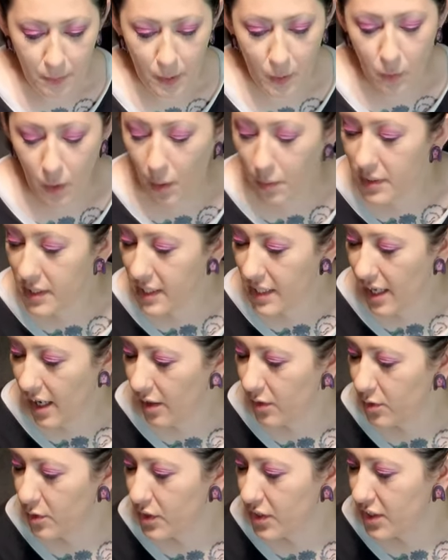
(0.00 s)
But what was the
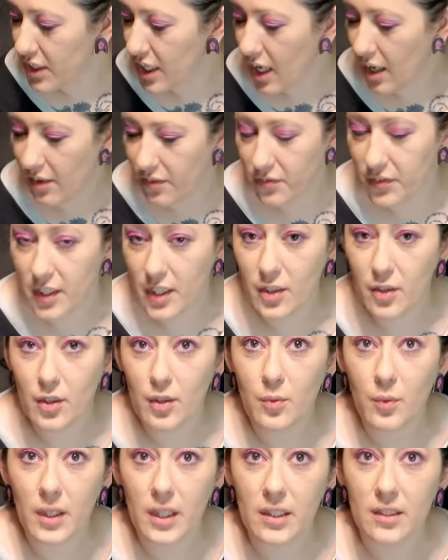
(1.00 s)
other stuff that you
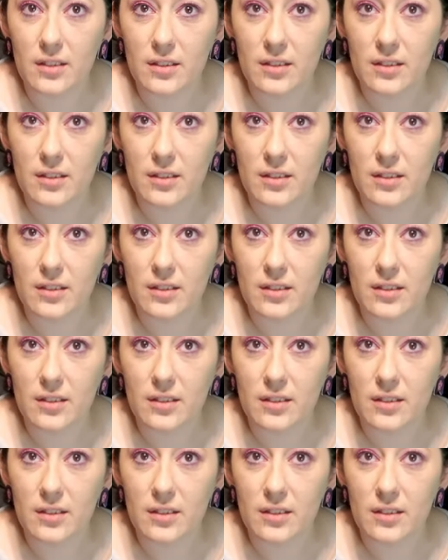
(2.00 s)
could win?